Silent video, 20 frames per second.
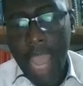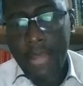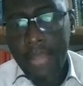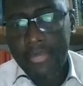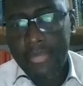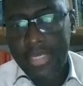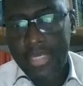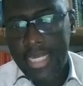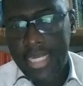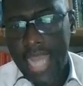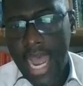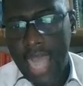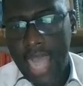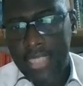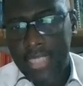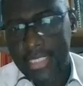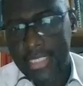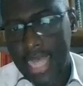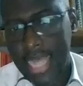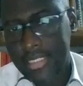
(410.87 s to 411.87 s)
MMT
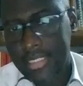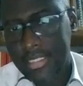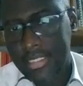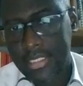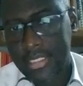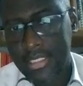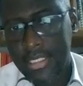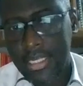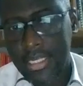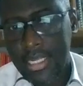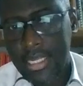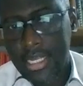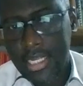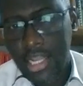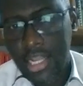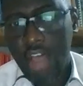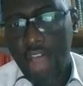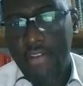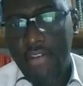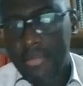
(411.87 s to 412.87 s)
argues that
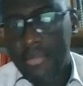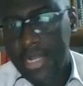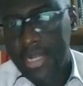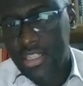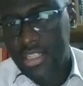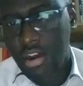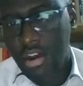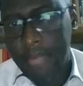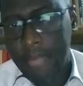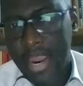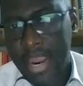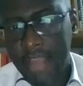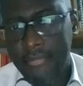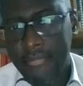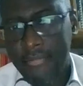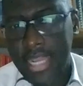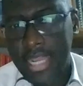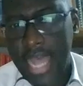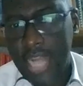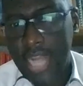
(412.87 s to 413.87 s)
the governments of
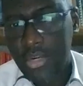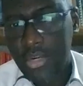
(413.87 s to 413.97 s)
peripheral